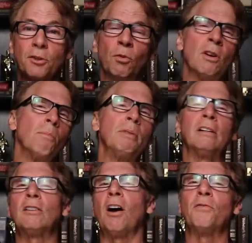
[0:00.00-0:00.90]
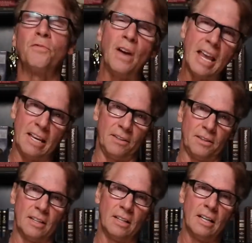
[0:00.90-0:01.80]
So we're going to build our
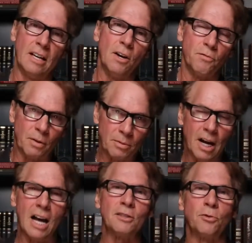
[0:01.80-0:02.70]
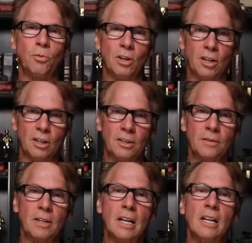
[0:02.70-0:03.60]
faith from God's
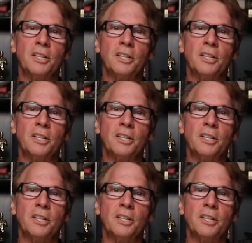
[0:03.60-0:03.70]
word,